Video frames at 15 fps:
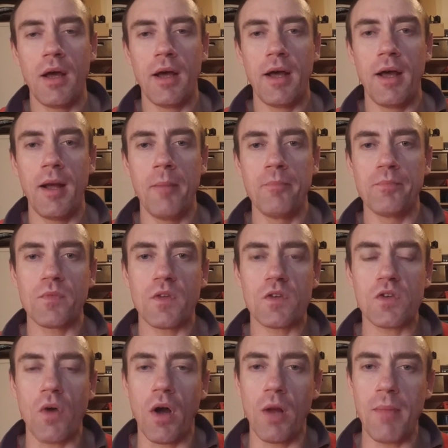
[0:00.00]

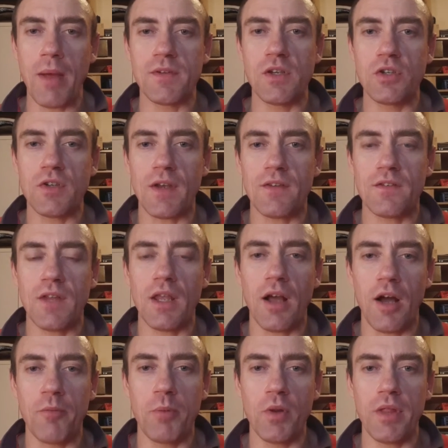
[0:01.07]
So I hope that was interesting.
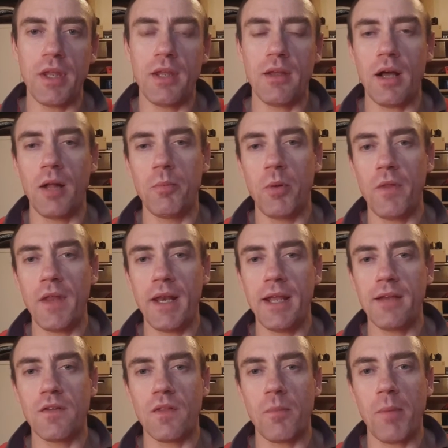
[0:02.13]
I'll put the
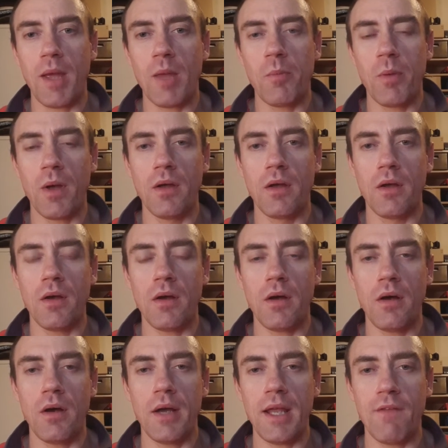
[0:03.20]
link to the paper
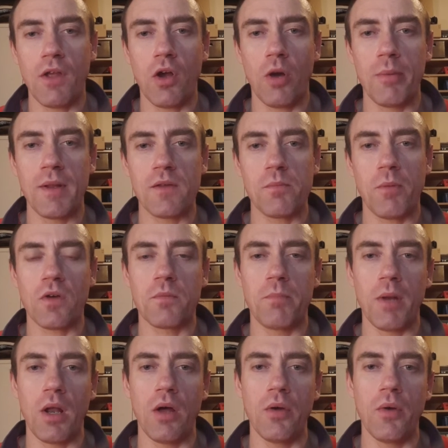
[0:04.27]
in the comments box
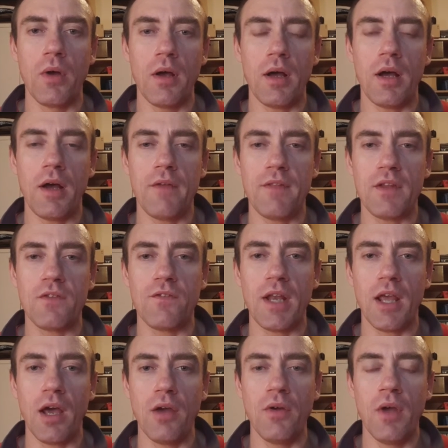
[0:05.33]
below this
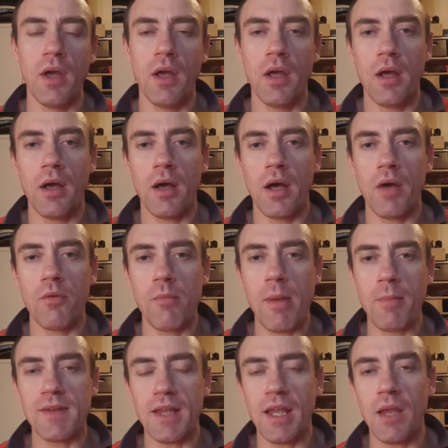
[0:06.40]
video.
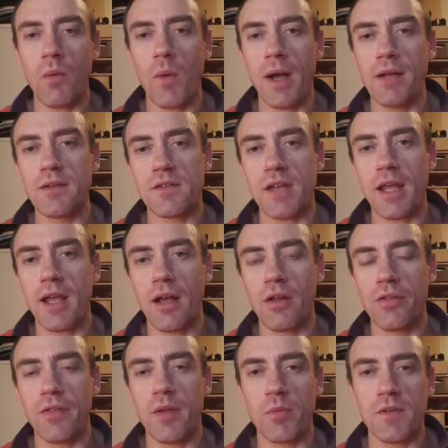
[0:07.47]
Remember to eat well, stay
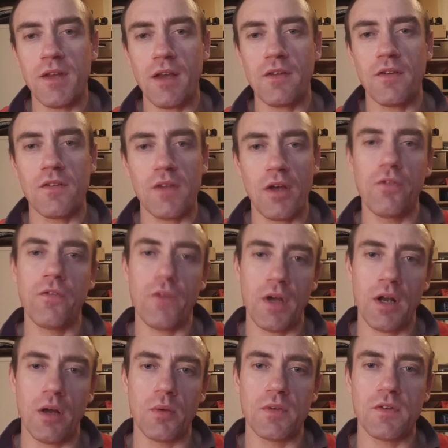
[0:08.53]
healthy and protect yourself,
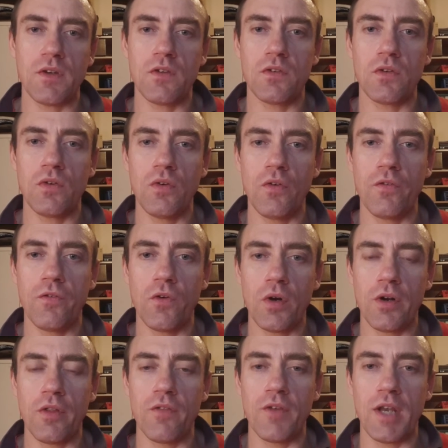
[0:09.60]
and I'll see you soon
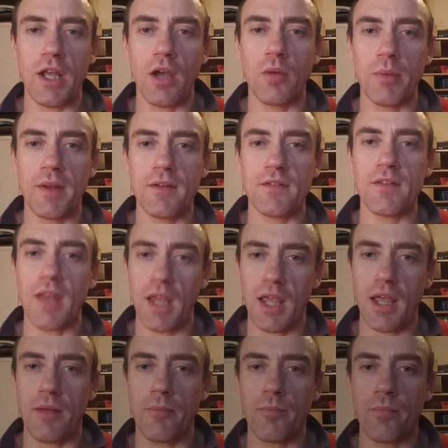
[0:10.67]
for another video. Please take
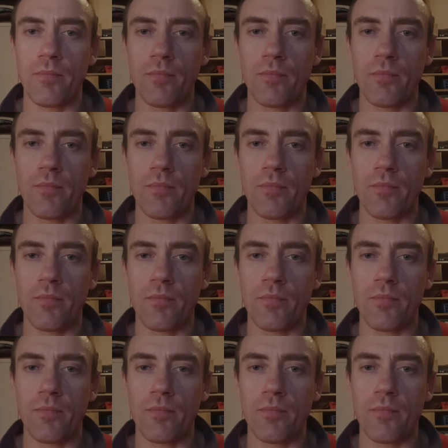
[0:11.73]
care.